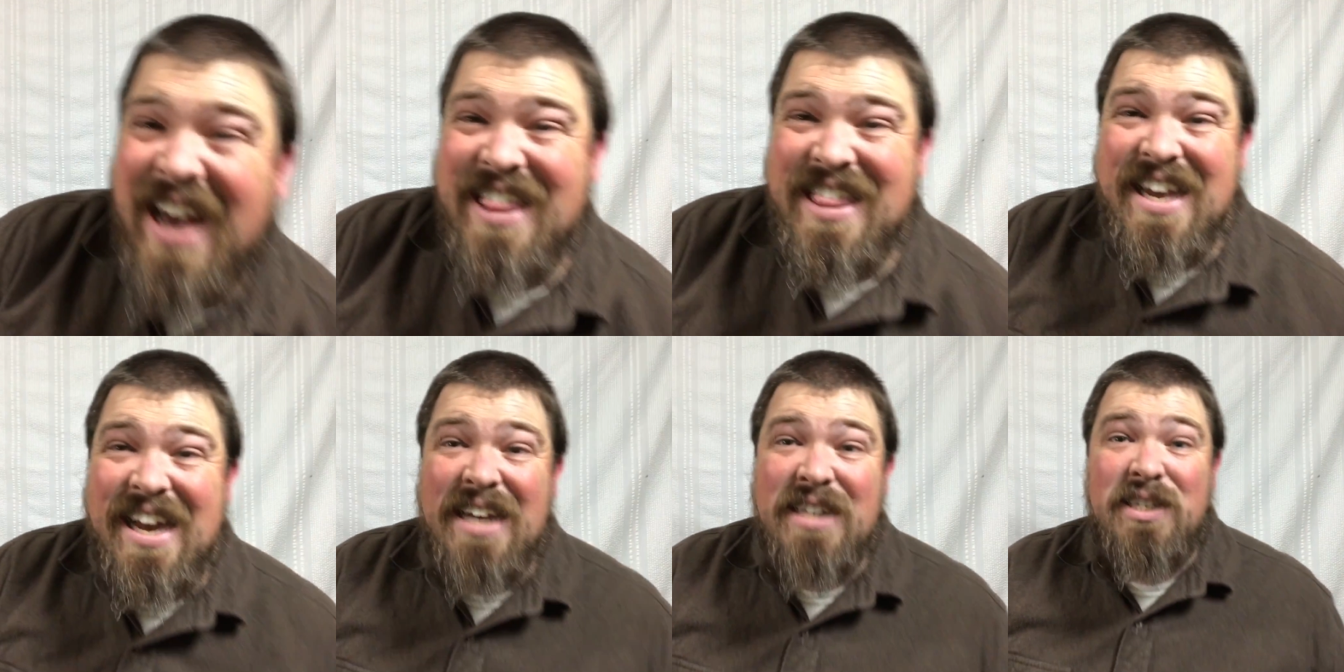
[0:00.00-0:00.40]
I
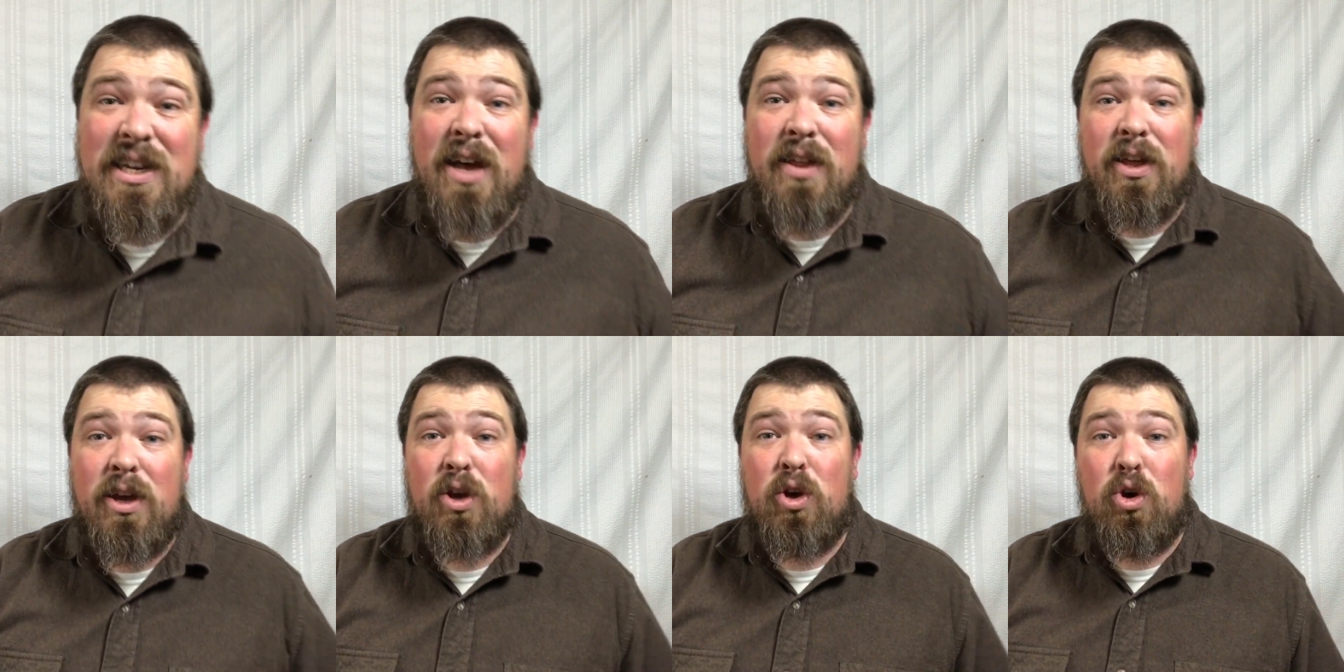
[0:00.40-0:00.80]
think I
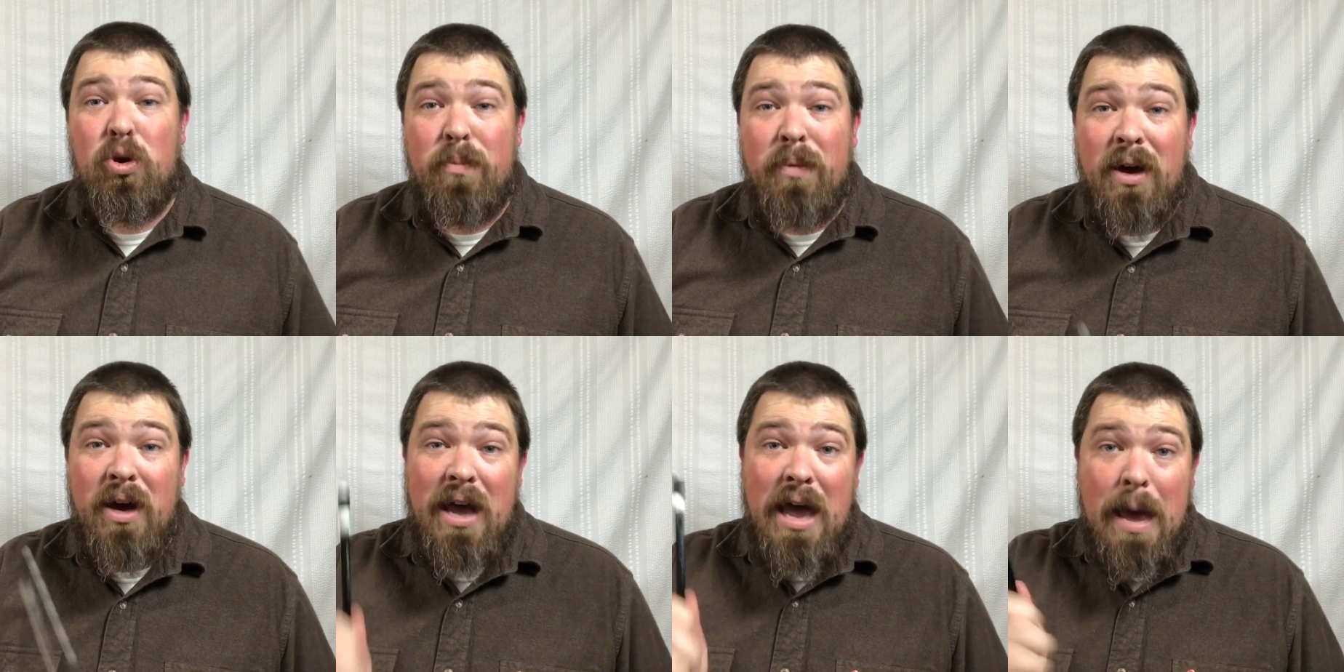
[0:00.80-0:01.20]
saw the
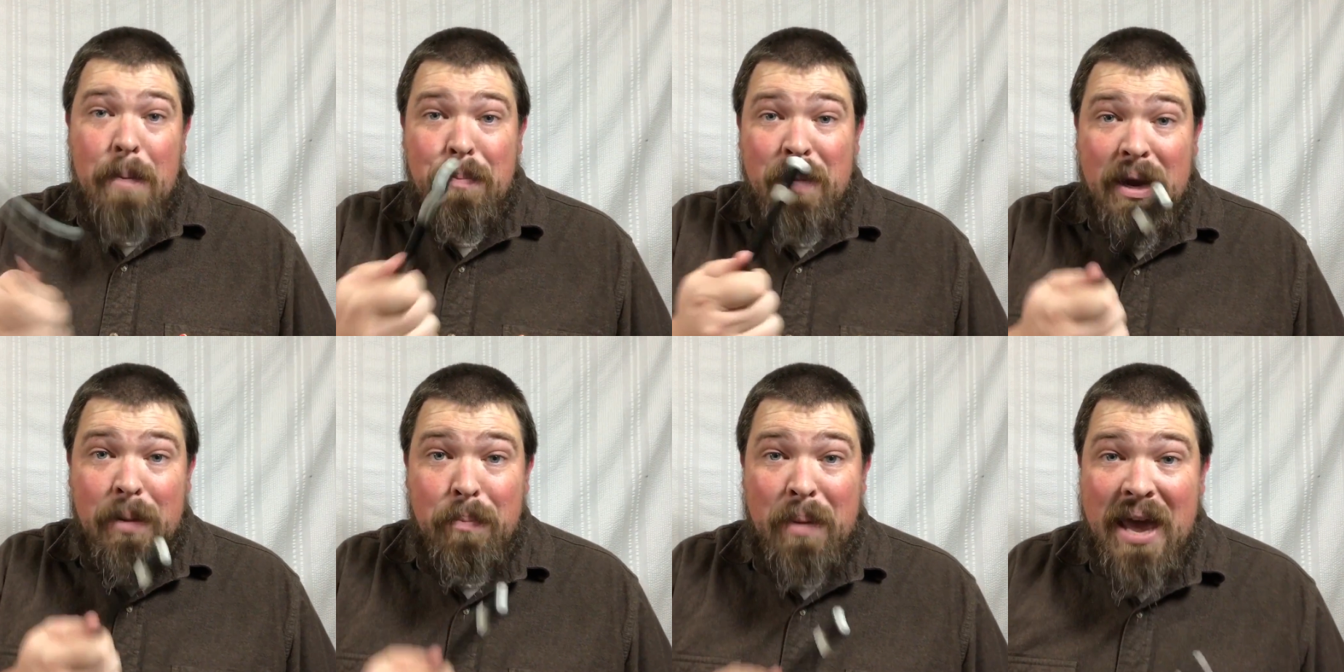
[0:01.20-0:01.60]
Kuma
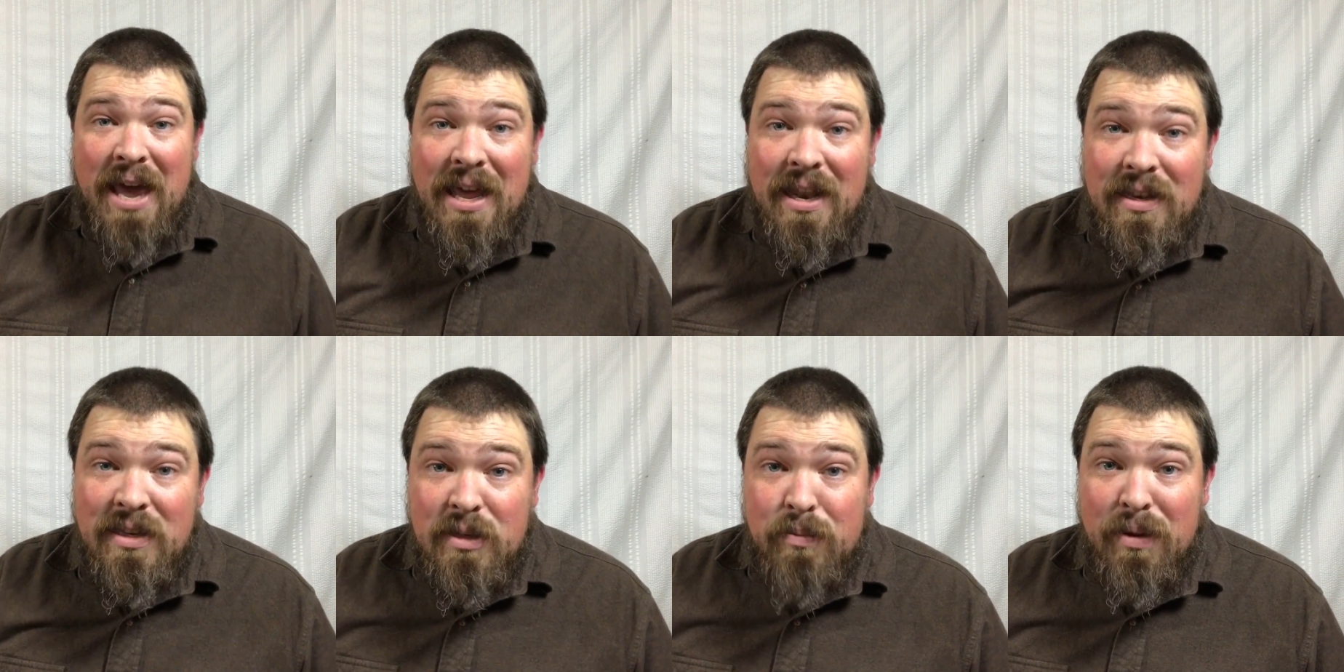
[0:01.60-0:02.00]
Epic
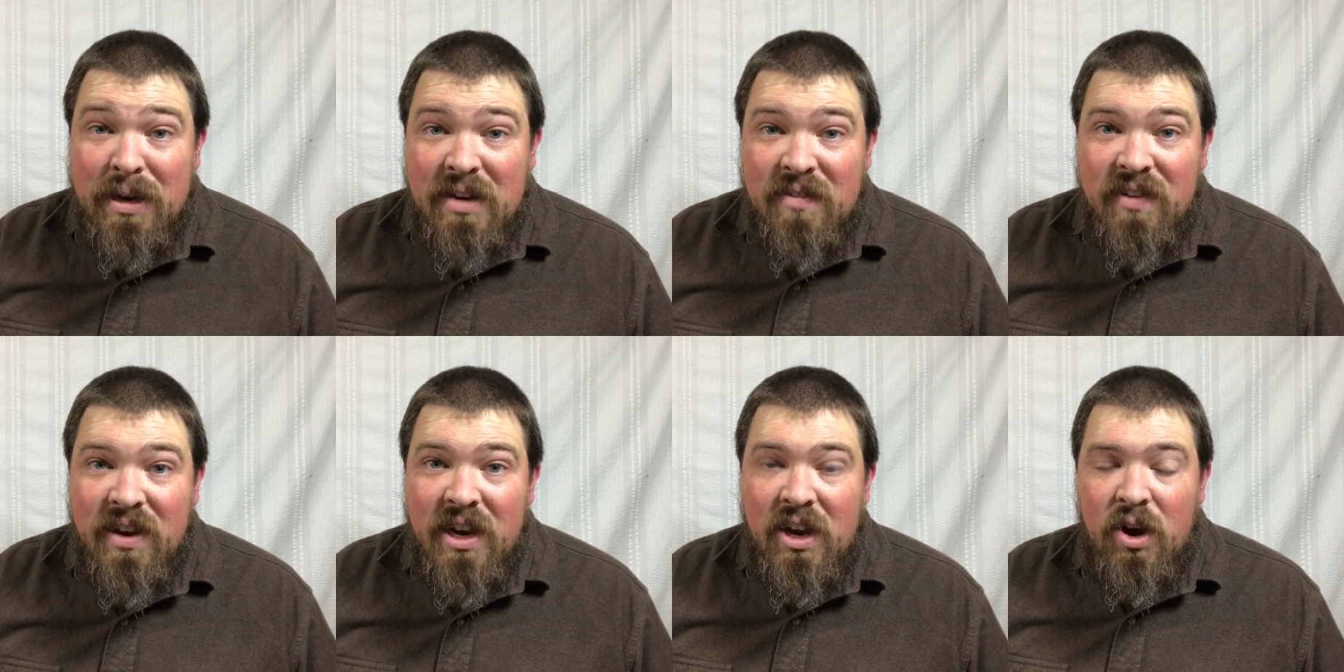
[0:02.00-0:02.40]
Pen
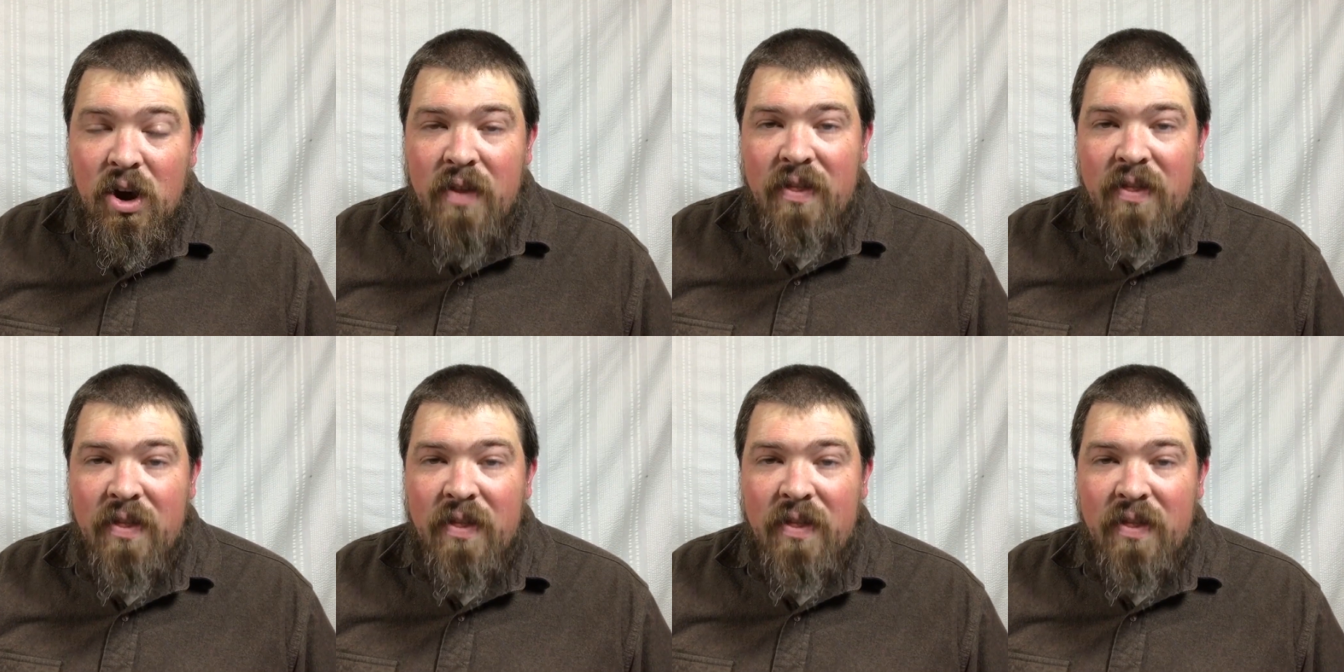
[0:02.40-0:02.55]
spinning video,